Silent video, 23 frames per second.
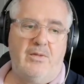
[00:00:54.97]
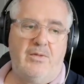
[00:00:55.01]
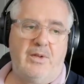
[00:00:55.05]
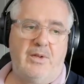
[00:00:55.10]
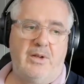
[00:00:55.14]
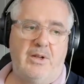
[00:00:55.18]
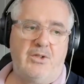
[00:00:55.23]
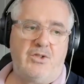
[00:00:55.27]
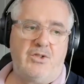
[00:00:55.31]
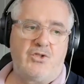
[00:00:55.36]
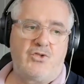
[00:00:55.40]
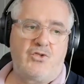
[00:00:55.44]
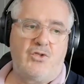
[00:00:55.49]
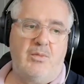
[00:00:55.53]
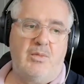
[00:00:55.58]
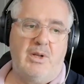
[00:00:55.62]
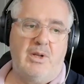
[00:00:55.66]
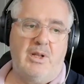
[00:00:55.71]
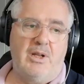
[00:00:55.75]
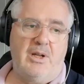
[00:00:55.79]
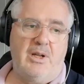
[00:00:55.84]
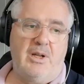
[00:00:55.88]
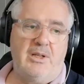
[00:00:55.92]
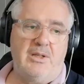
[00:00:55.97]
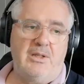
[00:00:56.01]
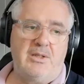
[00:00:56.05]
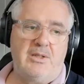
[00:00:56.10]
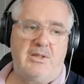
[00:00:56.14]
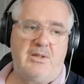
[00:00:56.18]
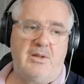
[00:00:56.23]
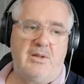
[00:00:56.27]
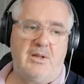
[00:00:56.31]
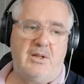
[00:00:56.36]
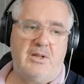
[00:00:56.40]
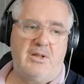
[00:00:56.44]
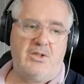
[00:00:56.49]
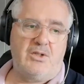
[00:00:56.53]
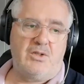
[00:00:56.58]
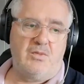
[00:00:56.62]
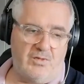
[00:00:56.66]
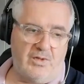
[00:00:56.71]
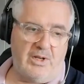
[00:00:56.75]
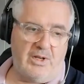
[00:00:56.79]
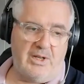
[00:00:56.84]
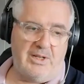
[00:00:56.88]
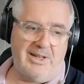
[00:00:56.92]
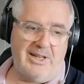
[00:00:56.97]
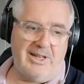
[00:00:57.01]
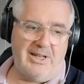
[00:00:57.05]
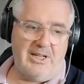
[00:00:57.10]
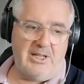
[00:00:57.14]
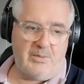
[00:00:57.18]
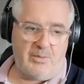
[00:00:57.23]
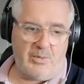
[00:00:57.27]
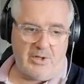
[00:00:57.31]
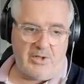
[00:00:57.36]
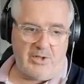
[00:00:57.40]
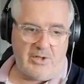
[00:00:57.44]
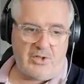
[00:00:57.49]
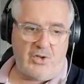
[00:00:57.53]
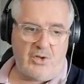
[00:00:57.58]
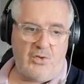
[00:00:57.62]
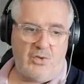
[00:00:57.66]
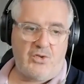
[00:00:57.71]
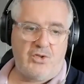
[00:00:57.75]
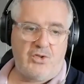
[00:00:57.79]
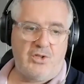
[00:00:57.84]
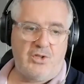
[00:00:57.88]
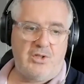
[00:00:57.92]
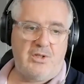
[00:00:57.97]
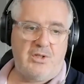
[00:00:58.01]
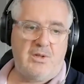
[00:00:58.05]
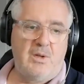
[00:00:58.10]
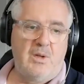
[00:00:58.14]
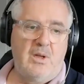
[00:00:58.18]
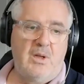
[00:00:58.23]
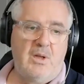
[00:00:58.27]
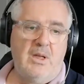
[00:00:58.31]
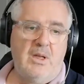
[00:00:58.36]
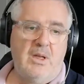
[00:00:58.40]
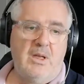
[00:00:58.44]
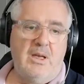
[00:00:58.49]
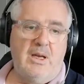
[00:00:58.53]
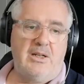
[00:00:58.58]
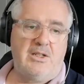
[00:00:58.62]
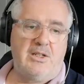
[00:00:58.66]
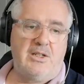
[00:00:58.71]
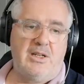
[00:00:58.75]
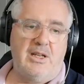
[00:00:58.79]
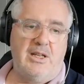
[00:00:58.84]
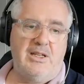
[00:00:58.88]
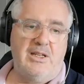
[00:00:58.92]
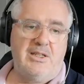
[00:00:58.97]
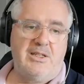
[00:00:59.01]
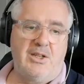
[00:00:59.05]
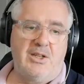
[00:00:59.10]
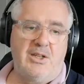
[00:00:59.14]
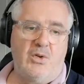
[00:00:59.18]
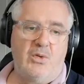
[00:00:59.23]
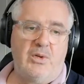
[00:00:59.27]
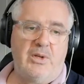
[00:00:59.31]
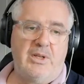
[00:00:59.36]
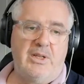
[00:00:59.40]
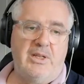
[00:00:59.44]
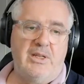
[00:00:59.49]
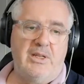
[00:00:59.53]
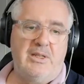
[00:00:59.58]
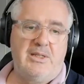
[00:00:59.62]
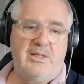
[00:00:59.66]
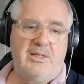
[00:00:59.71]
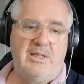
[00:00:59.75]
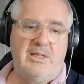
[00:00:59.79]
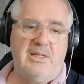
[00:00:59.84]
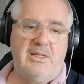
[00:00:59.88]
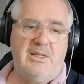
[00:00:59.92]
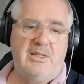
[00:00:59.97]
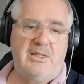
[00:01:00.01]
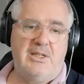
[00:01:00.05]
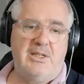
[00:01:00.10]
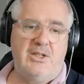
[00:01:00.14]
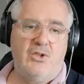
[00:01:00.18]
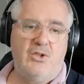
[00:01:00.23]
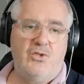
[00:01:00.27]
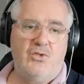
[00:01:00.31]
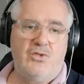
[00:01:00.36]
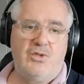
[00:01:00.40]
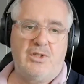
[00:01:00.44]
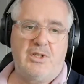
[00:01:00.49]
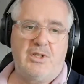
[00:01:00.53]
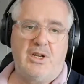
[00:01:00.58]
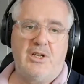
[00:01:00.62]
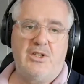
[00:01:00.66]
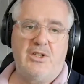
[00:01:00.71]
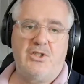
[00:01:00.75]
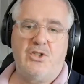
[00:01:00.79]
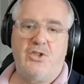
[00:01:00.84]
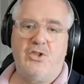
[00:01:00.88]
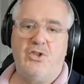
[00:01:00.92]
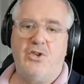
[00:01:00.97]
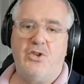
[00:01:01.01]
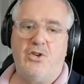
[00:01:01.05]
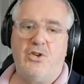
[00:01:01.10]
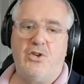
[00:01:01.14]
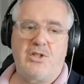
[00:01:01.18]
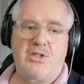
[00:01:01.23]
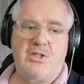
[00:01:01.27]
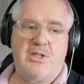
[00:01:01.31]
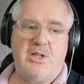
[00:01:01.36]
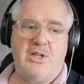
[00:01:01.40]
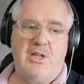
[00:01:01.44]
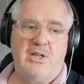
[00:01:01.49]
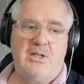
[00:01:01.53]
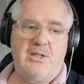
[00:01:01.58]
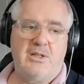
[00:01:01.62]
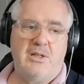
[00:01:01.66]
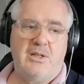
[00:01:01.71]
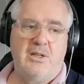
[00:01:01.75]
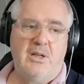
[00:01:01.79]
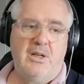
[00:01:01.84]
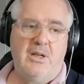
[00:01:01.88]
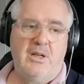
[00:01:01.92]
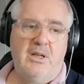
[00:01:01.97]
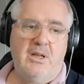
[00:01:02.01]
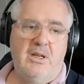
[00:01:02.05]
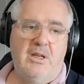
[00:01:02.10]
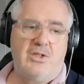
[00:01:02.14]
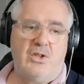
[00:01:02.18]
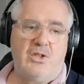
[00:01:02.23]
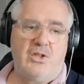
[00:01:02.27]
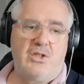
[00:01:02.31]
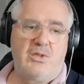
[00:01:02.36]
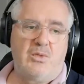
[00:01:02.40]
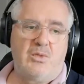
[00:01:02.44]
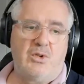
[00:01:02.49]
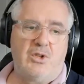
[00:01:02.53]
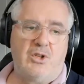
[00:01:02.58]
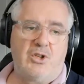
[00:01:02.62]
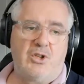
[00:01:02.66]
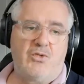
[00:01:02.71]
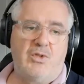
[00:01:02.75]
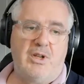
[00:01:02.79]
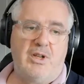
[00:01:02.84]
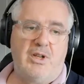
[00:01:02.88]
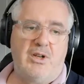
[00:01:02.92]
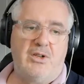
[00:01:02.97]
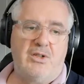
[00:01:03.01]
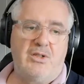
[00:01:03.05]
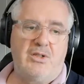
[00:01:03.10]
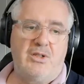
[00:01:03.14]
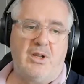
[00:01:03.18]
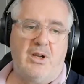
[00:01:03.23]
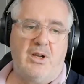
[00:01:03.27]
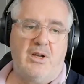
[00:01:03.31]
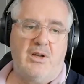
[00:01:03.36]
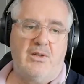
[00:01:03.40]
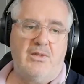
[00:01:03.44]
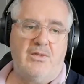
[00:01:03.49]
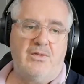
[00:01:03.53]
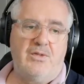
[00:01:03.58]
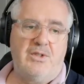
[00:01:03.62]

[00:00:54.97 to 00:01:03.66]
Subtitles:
of Scrum Alliance certified enterprise coaches. And today he's the only CEC who resides in New York State. Gene is also one of the creators